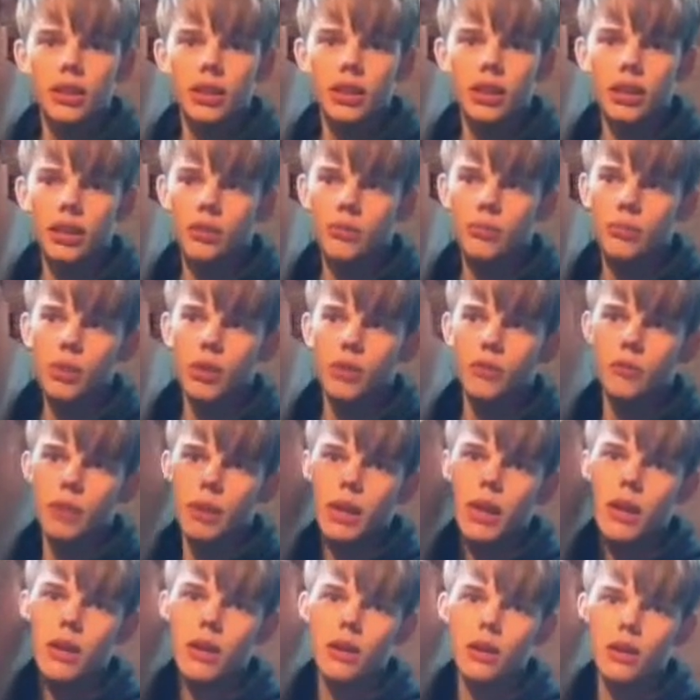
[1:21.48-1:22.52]
It is much
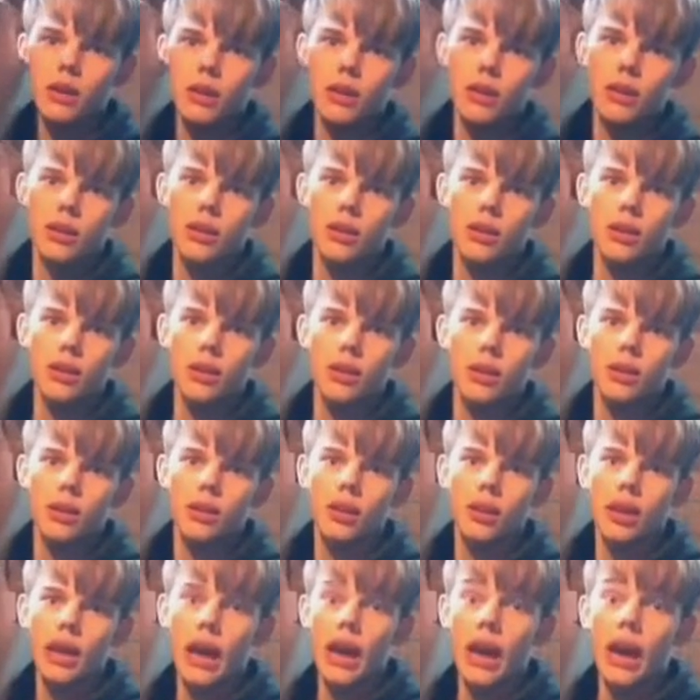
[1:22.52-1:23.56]
bigger
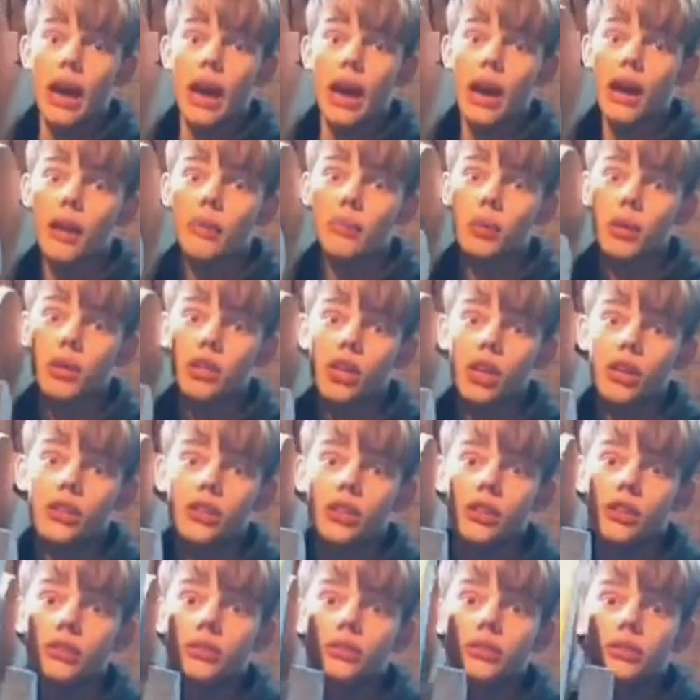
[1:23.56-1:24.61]
and much
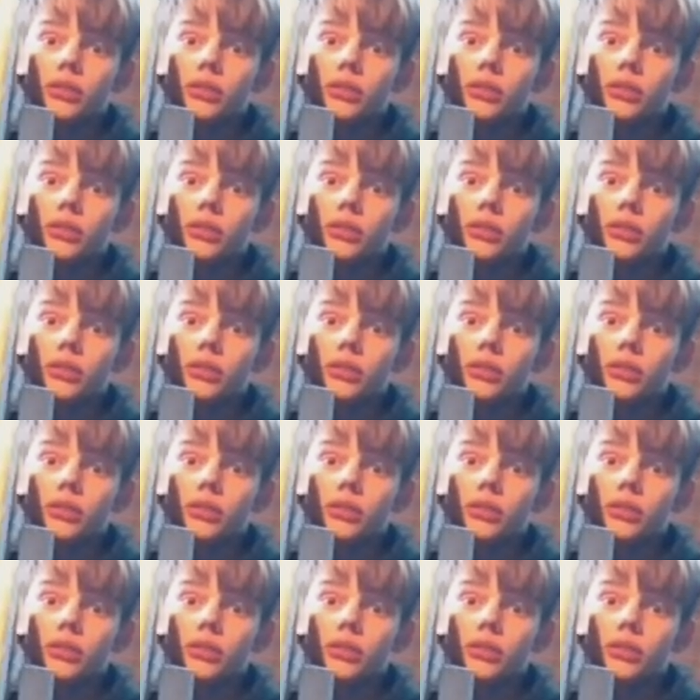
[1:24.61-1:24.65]
lighter.